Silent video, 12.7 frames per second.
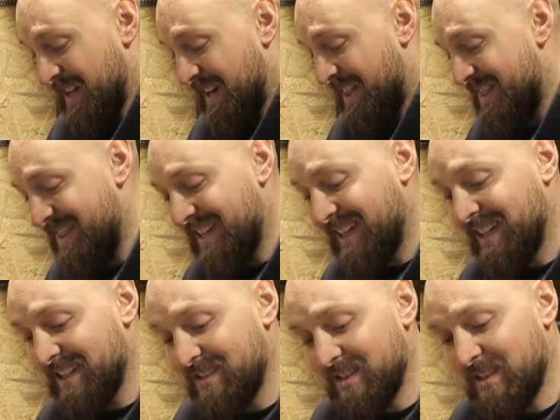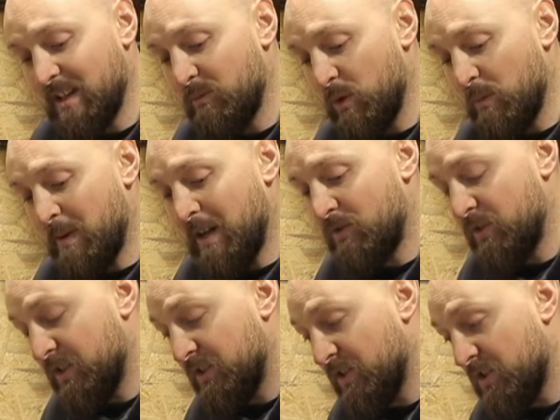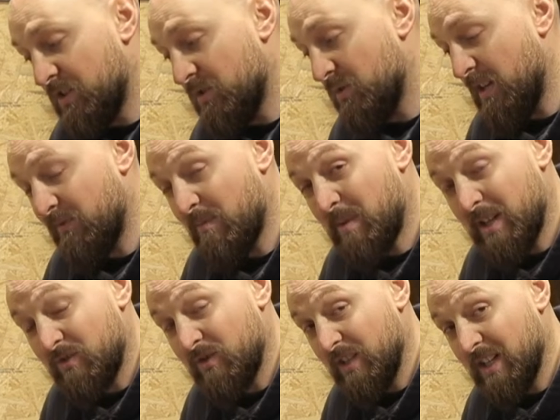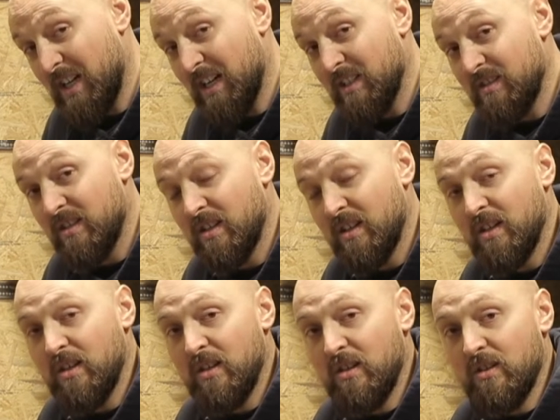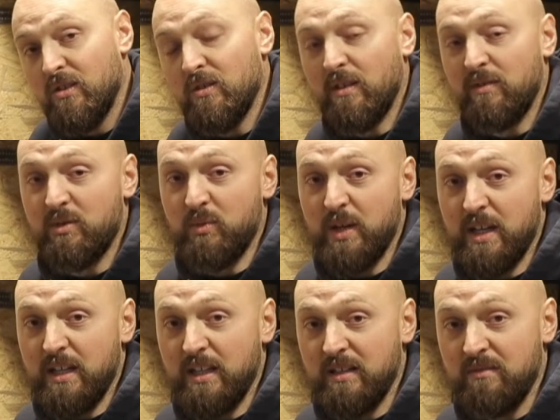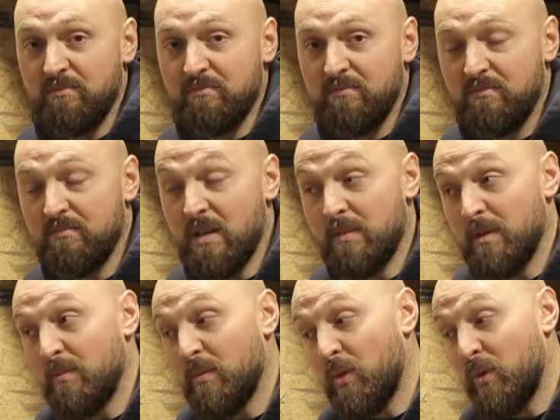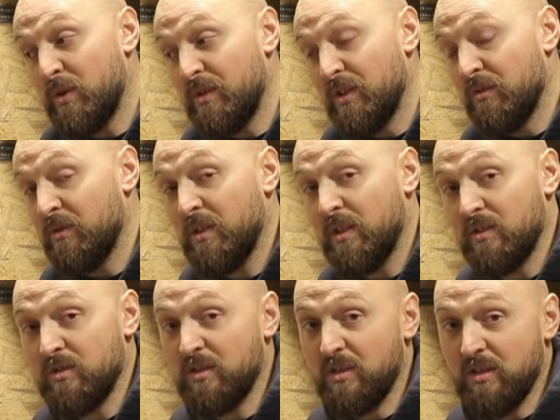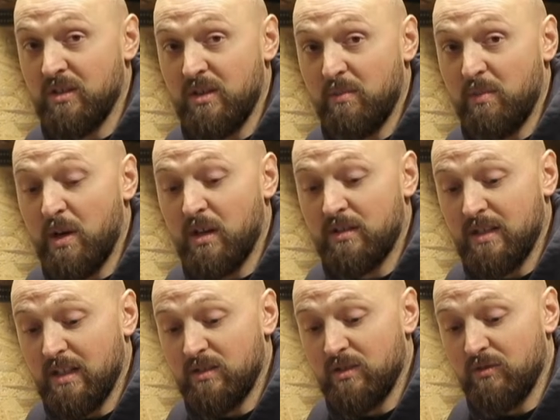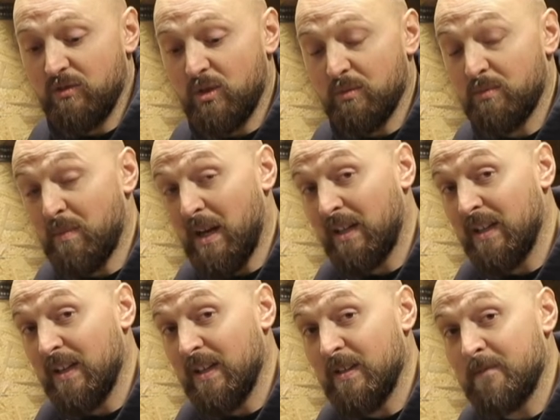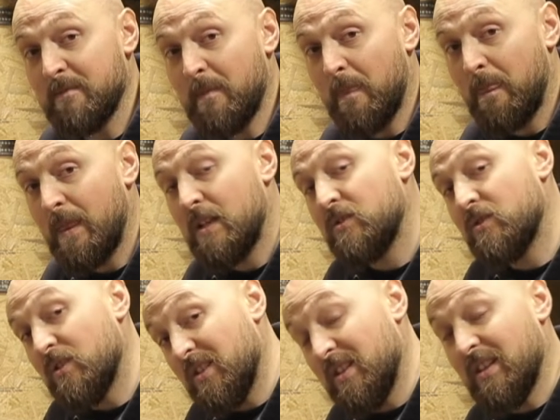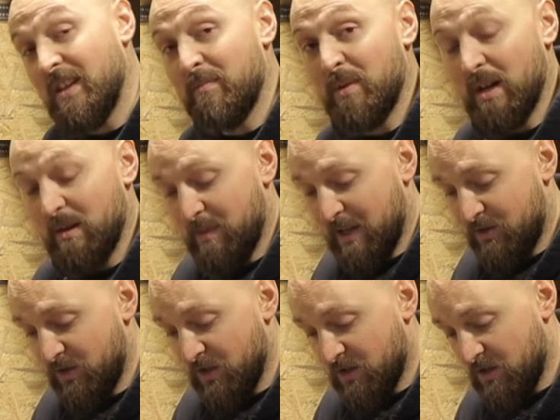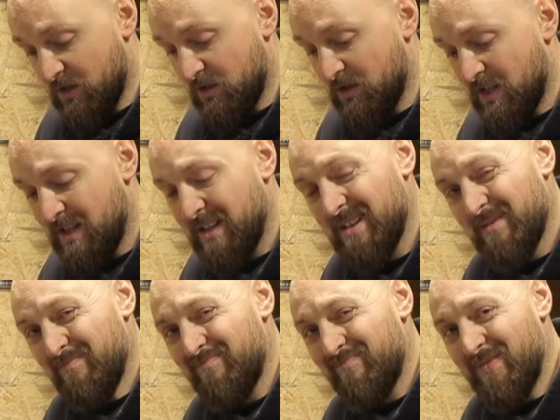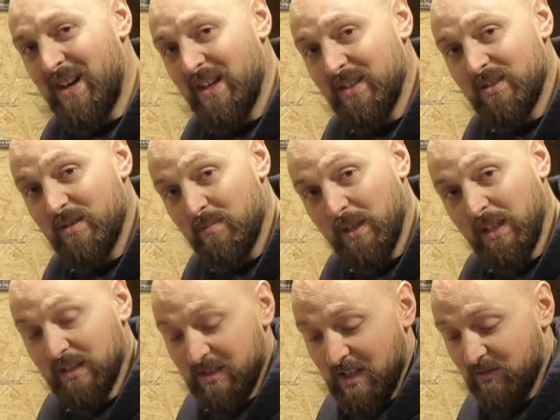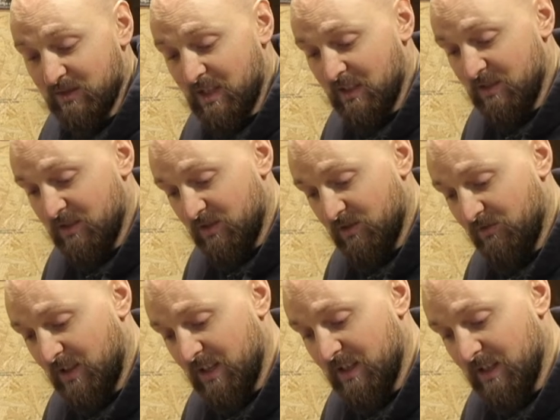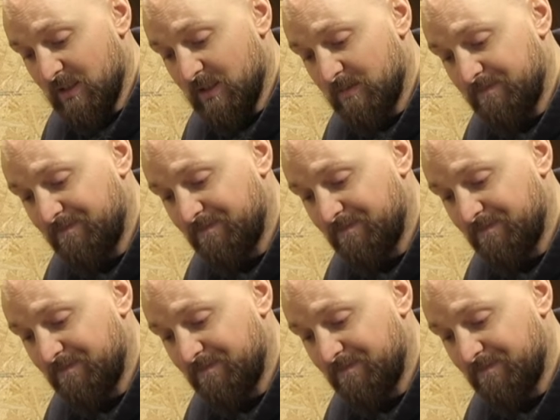And I think it's the same with the batteries. So if a battery dies, you have to wait maybe a month or two until the Parkside stuff comes back in, so that you can then buy a battery. So that is the biggest downside to stuff like this.